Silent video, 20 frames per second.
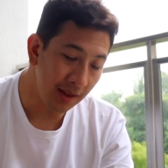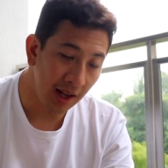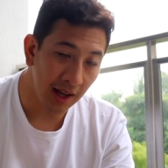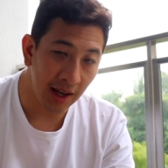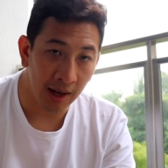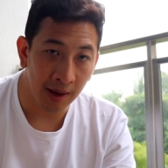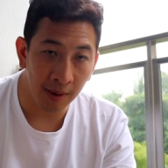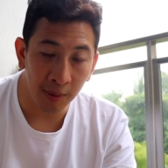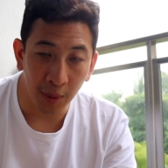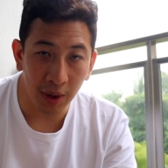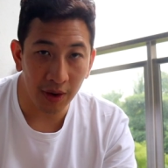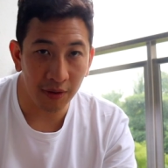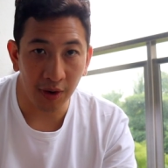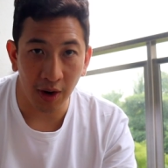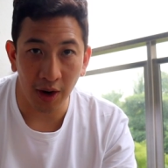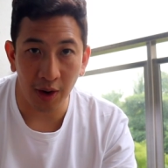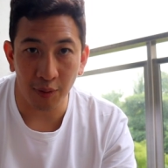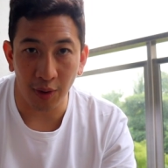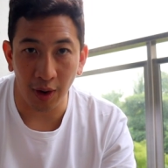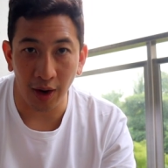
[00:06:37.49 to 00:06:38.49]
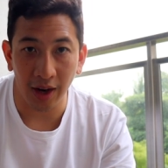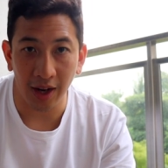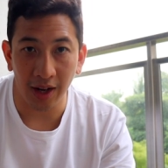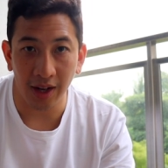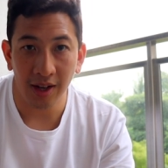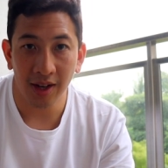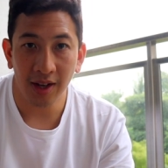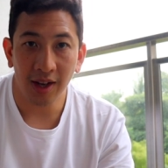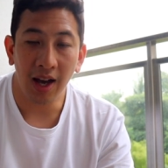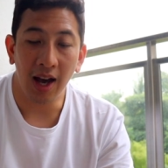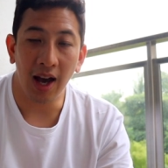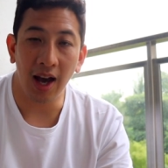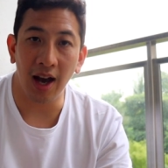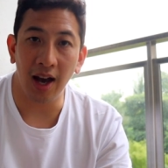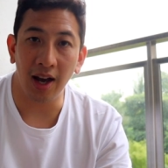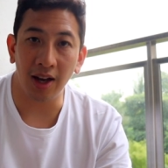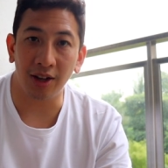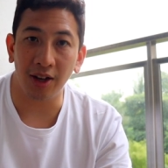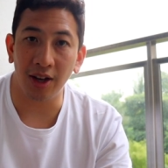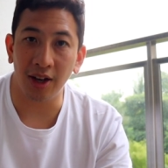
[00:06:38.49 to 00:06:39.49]
and we're very very
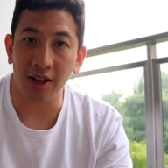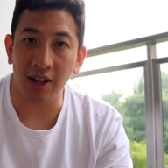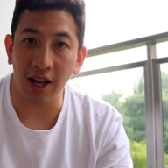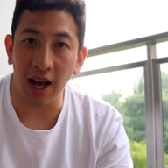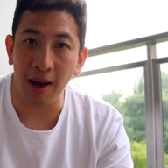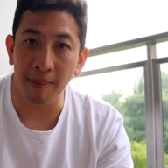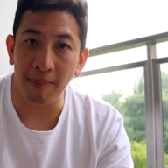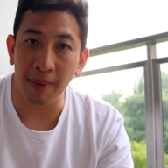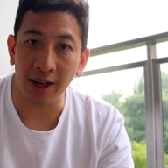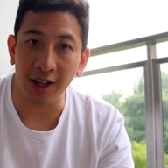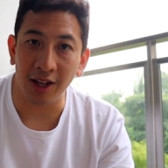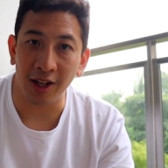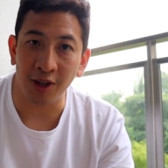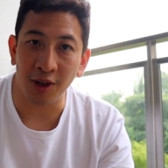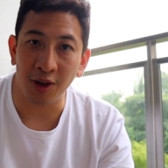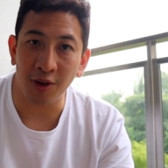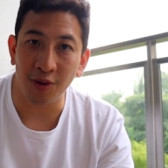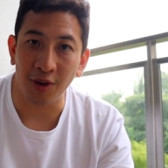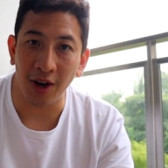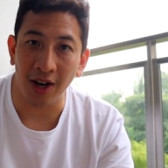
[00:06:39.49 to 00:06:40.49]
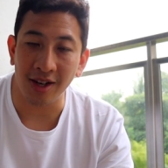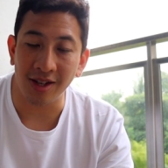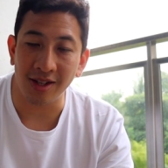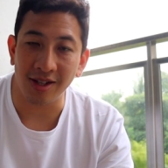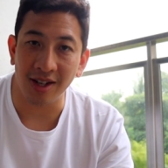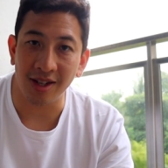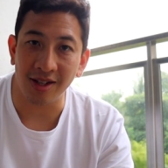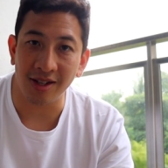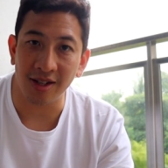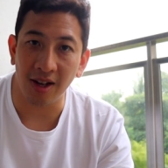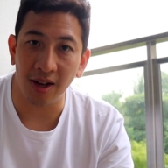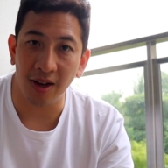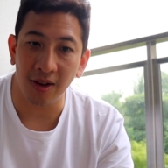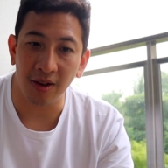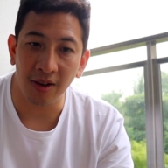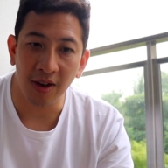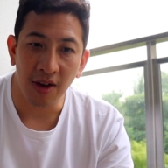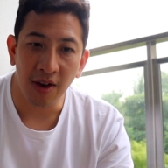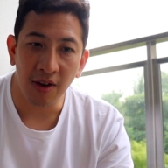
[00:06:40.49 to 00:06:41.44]
uh, good at making new friends and so